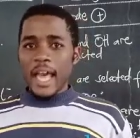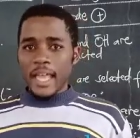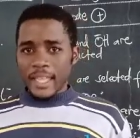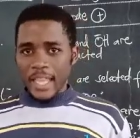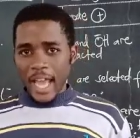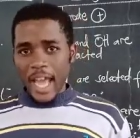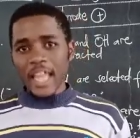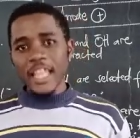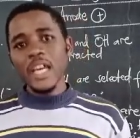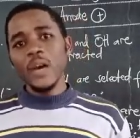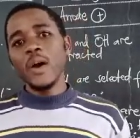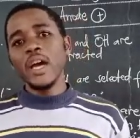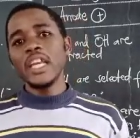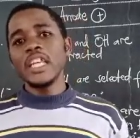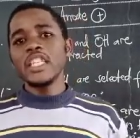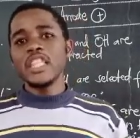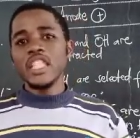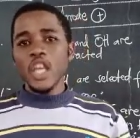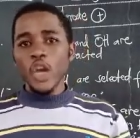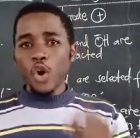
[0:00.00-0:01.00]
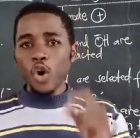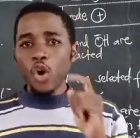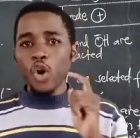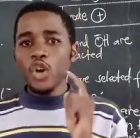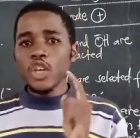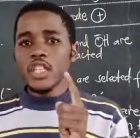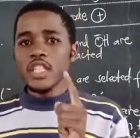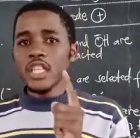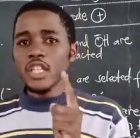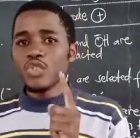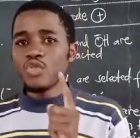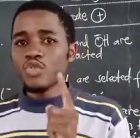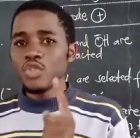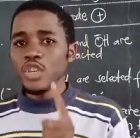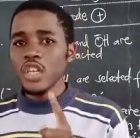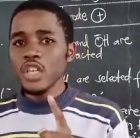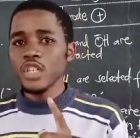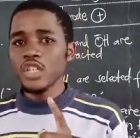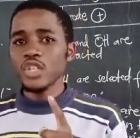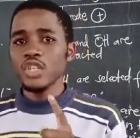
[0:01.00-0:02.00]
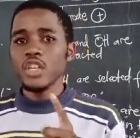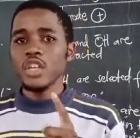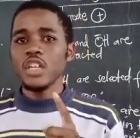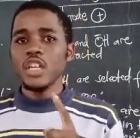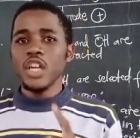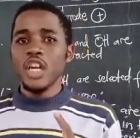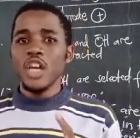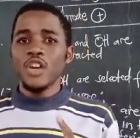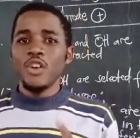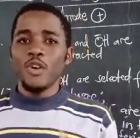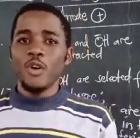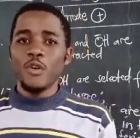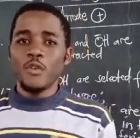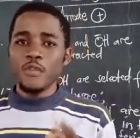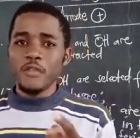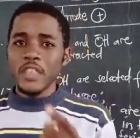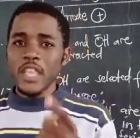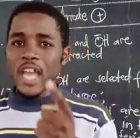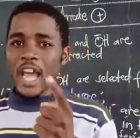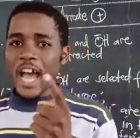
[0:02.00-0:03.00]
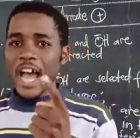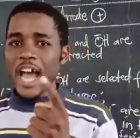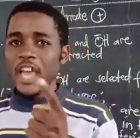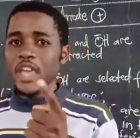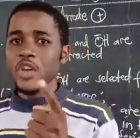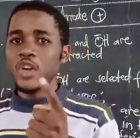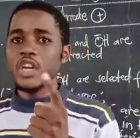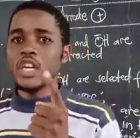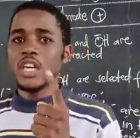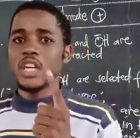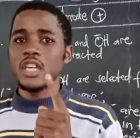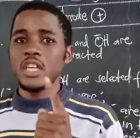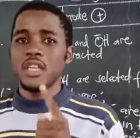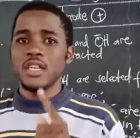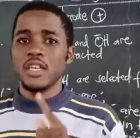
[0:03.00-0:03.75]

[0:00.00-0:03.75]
The other one is the concentration of the ion